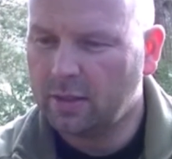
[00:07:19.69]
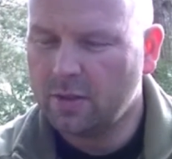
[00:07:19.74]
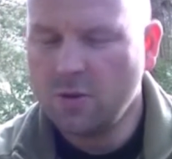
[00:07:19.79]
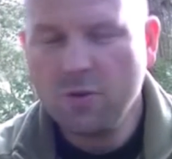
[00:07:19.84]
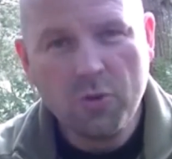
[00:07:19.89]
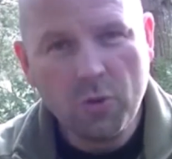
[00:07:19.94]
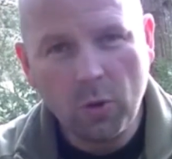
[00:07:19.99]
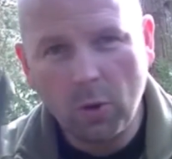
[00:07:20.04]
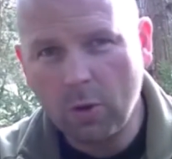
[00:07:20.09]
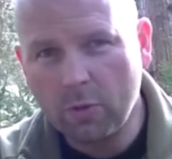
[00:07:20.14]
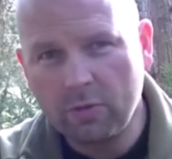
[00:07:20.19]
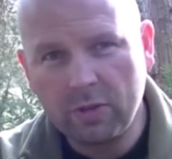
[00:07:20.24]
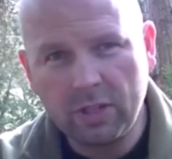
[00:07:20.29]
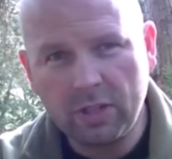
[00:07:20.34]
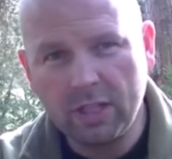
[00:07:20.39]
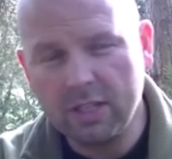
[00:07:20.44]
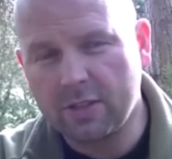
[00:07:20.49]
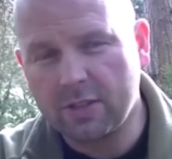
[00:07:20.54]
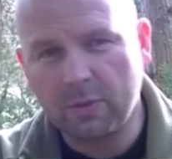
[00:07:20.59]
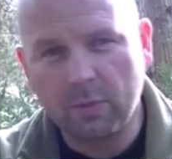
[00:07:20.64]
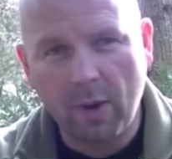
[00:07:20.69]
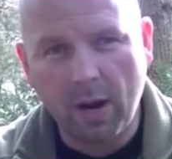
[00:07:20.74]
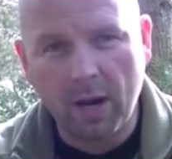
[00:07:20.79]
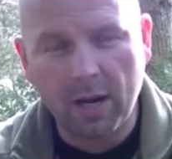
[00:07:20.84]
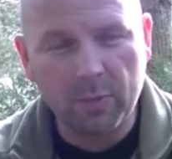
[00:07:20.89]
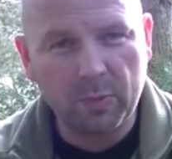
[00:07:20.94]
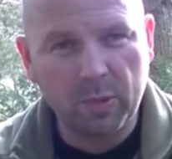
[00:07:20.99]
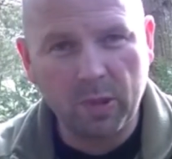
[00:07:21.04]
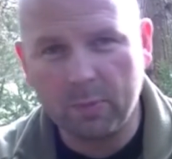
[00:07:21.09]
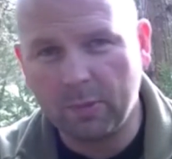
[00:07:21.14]
No reason
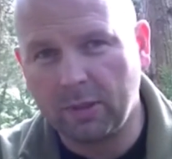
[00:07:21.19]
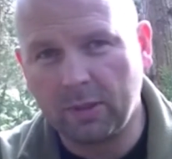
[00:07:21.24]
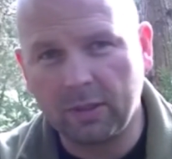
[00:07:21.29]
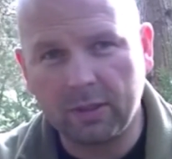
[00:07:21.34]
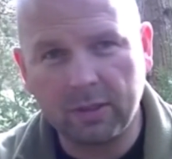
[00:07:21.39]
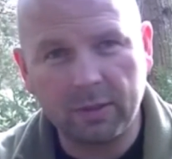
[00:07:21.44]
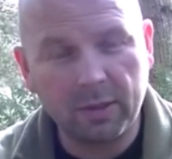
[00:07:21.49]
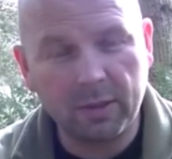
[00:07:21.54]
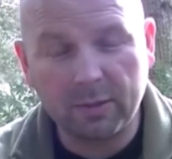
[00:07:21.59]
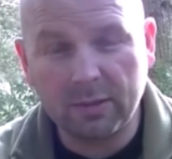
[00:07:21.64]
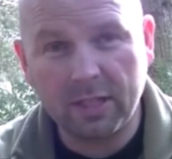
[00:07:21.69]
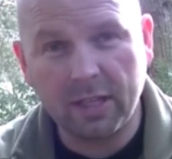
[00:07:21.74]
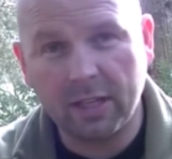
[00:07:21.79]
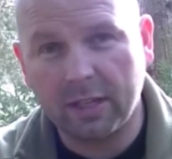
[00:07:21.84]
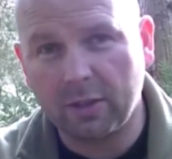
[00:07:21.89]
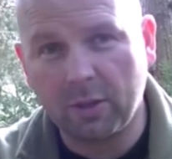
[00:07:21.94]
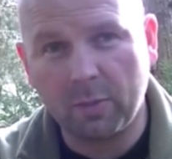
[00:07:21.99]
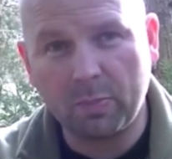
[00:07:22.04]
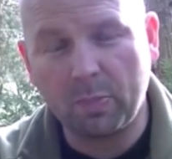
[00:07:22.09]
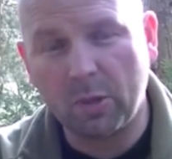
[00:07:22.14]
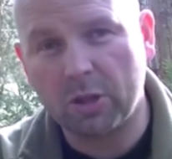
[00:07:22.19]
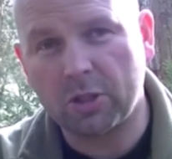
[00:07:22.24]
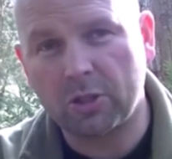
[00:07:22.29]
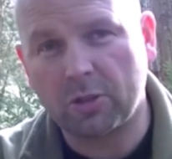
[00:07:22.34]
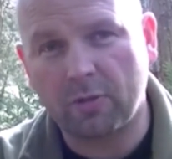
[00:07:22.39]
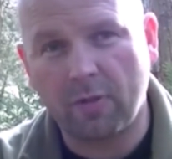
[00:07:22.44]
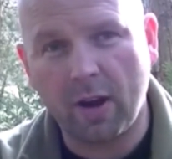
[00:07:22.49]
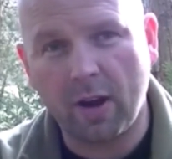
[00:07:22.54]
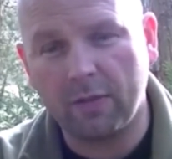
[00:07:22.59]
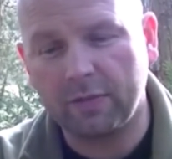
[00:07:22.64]
why people taking up
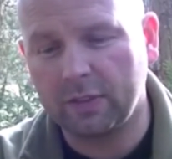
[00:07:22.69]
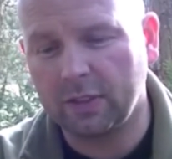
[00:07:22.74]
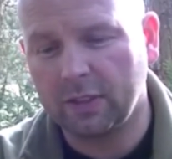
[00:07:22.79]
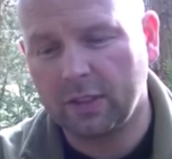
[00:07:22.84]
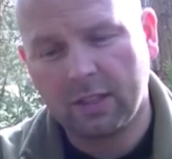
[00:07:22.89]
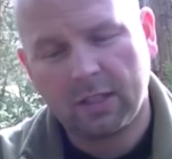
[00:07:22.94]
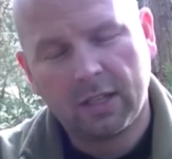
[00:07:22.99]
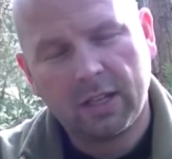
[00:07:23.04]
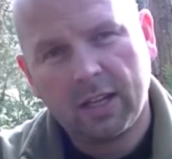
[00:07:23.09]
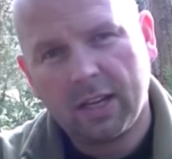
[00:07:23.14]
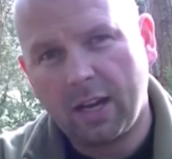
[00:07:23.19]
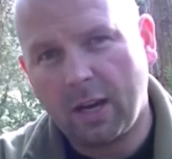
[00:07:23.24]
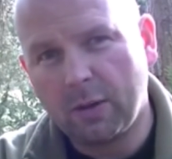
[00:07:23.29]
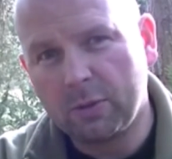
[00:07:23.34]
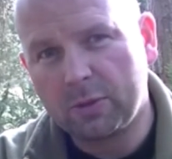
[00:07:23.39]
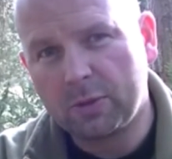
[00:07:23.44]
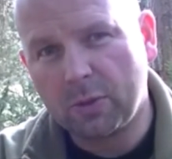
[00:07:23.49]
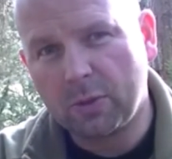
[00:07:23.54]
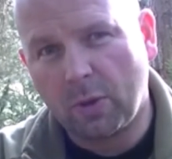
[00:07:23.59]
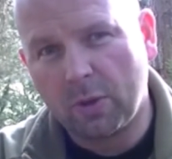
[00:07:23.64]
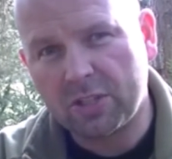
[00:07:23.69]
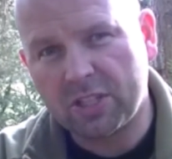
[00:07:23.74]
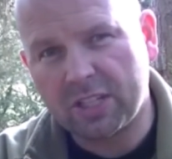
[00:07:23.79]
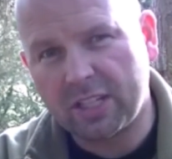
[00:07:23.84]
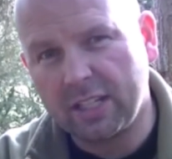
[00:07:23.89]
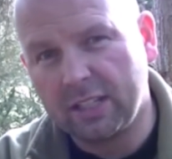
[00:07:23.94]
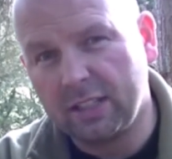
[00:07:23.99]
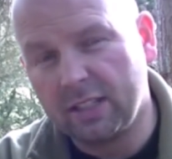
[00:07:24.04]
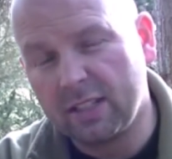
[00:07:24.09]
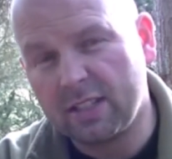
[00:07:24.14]
bushcraft, outdoor
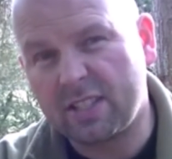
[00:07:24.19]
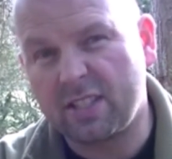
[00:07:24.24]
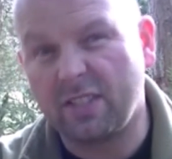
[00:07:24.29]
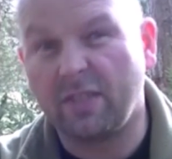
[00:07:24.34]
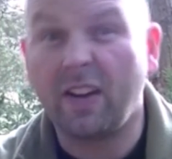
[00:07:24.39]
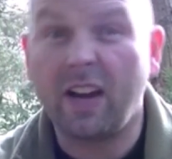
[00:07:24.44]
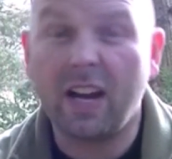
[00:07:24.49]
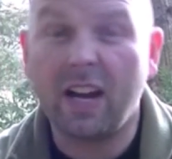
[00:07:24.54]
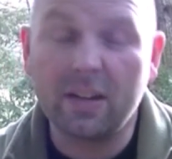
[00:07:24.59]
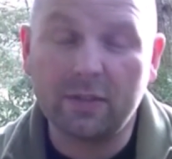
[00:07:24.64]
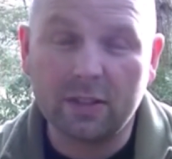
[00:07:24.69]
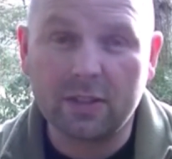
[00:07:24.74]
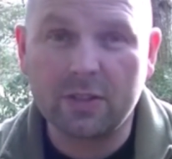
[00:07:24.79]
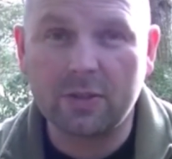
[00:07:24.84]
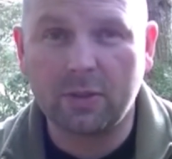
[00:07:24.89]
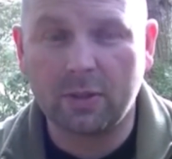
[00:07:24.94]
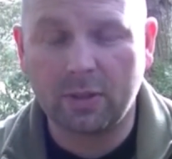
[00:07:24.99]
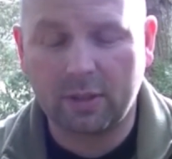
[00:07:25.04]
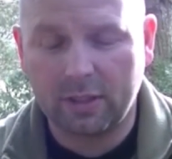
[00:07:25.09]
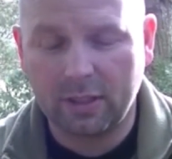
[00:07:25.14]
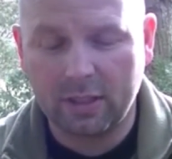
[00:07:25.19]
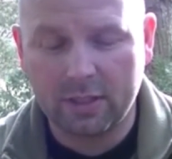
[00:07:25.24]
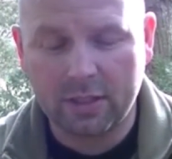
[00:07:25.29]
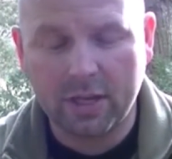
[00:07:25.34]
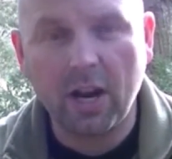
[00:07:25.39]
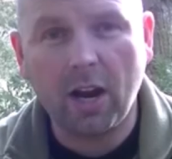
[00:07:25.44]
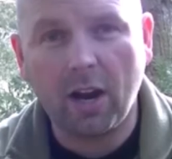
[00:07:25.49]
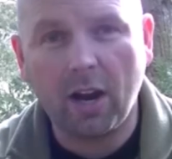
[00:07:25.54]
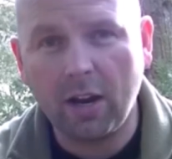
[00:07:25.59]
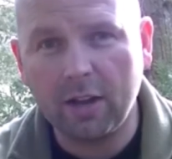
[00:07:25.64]
skills, survival sort of things
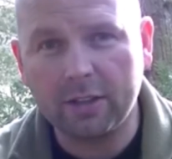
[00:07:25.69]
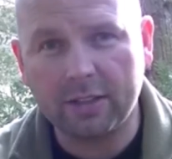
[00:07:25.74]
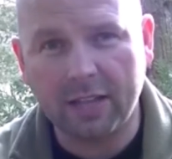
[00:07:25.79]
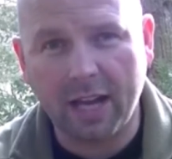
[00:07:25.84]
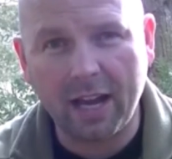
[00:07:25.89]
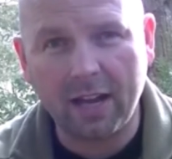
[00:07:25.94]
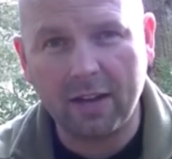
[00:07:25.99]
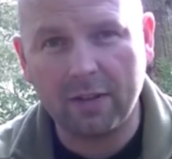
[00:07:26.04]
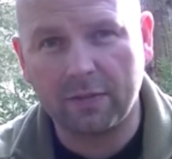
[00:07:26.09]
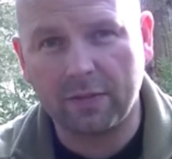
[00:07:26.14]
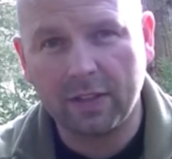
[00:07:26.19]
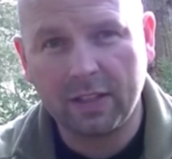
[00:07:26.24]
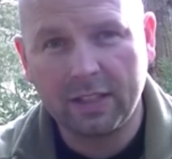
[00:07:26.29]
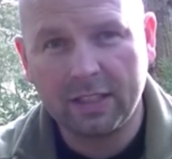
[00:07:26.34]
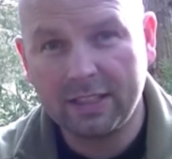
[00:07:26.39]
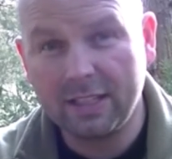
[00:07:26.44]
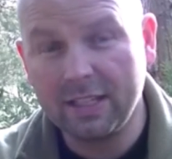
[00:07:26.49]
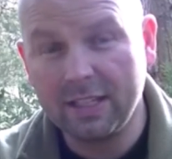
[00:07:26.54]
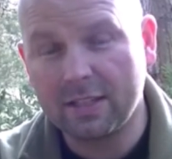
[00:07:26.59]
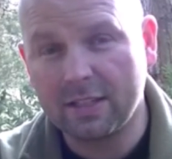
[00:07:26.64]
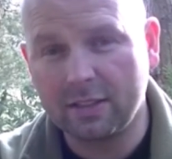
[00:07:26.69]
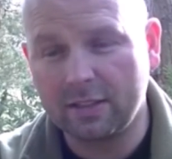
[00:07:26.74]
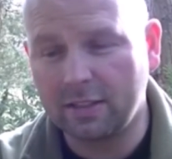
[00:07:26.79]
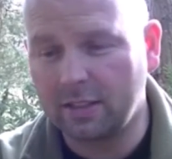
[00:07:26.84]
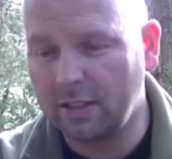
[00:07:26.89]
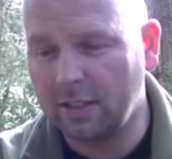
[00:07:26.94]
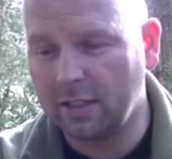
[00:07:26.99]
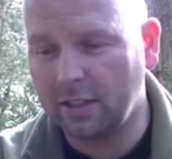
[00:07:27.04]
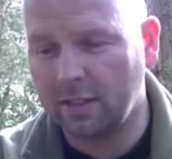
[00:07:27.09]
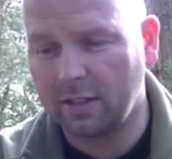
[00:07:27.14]
can't have decent
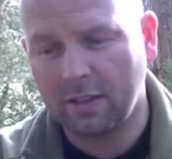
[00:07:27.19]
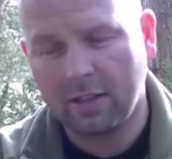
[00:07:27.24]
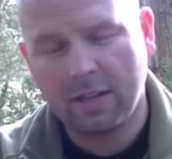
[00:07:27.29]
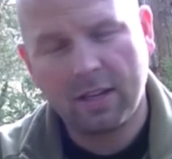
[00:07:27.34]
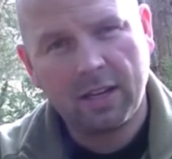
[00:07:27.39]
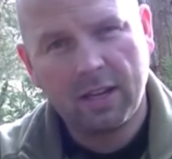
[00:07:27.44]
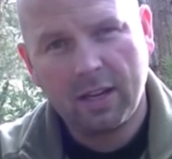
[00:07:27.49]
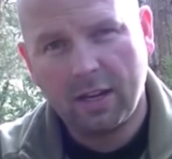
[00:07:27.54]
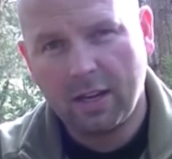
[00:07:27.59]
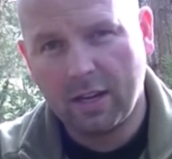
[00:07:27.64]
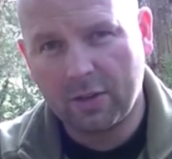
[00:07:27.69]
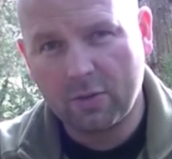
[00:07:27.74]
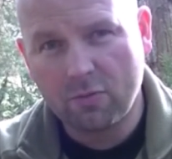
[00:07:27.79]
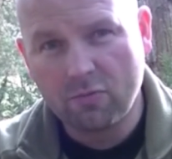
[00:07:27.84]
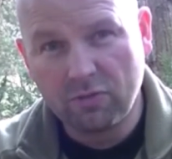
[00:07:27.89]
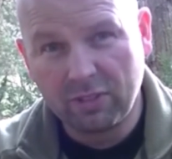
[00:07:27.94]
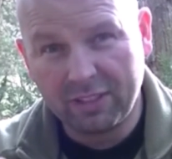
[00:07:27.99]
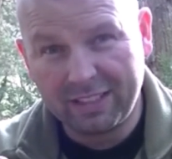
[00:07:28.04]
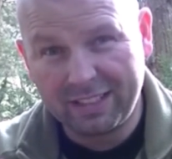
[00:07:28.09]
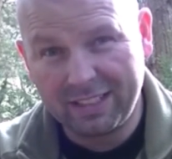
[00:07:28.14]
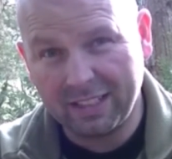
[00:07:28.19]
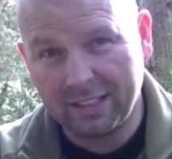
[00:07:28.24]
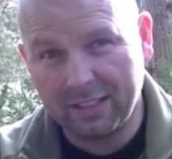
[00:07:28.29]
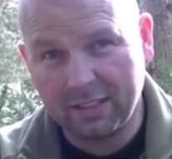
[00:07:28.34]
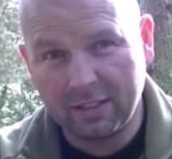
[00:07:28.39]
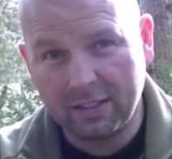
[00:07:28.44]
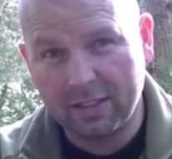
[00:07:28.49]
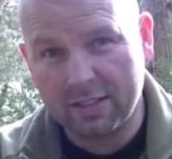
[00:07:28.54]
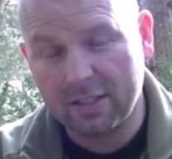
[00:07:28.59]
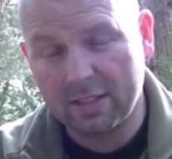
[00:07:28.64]
gear at a
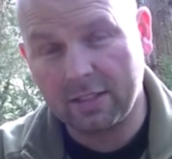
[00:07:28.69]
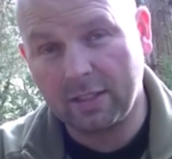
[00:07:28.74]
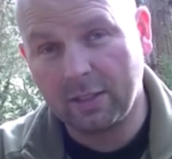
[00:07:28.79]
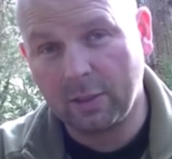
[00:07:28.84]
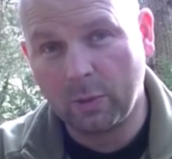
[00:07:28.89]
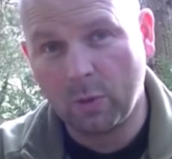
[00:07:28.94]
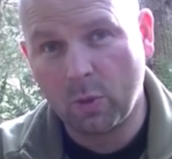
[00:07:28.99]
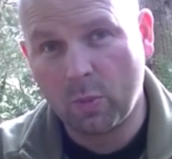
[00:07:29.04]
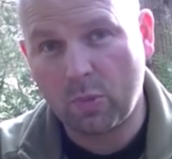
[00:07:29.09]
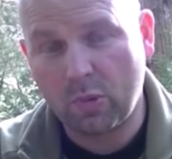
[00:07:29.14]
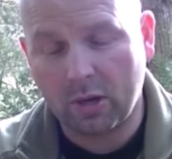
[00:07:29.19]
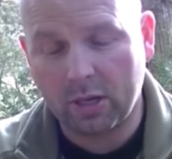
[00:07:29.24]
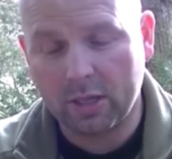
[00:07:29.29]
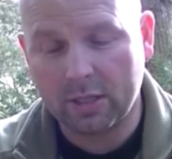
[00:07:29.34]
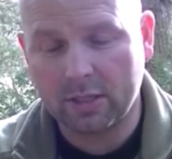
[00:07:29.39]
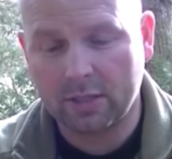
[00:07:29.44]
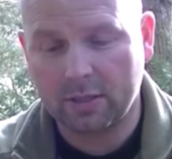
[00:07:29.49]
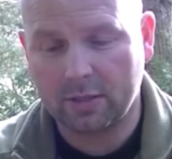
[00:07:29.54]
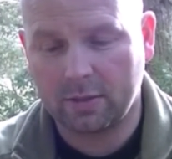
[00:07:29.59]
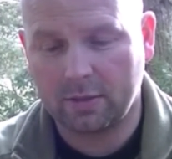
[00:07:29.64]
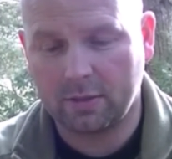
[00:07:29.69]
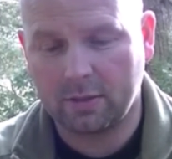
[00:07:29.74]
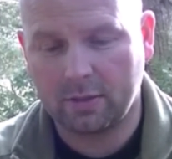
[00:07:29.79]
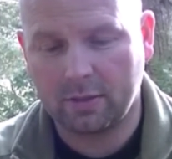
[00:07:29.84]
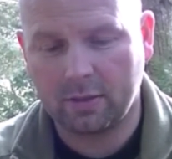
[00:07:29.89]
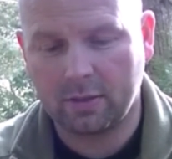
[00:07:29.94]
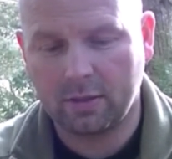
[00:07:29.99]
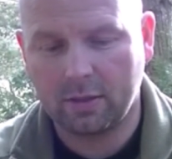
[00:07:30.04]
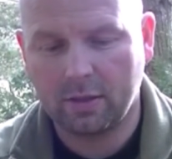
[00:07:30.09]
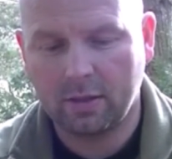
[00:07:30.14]
ridiculously low price.
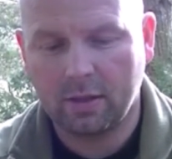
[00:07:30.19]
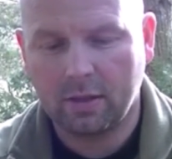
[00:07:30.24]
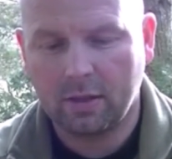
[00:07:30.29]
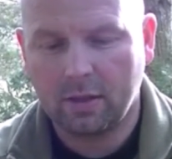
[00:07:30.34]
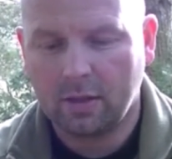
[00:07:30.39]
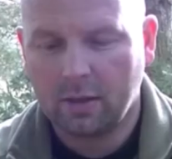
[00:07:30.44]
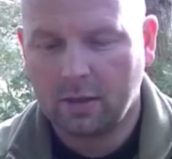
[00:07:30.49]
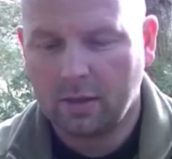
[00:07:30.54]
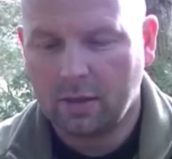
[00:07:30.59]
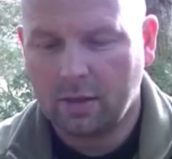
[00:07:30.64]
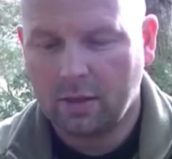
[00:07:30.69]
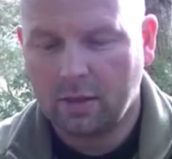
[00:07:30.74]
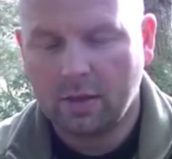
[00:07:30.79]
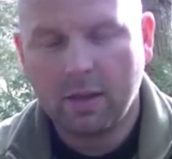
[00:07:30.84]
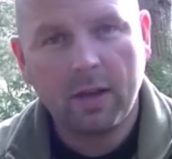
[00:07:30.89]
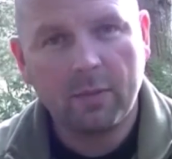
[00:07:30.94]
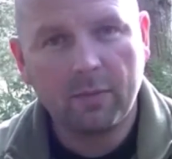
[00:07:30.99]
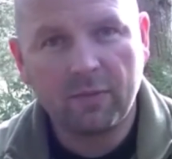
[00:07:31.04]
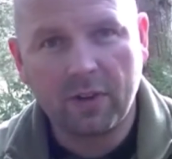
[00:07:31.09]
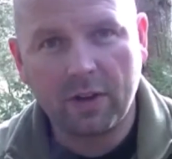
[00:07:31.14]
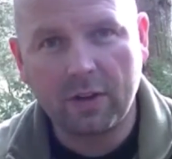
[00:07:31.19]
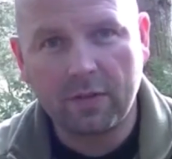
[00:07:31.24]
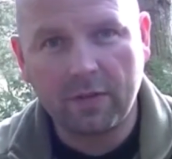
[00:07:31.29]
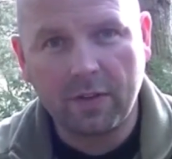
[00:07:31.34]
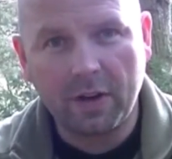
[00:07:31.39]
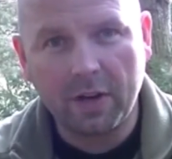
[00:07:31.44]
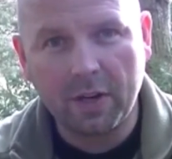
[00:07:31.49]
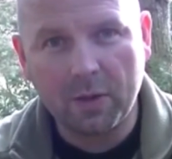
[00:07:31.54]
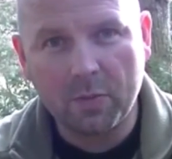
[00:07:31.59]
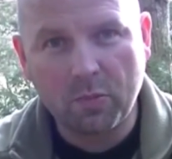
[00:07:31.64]
I'm very, very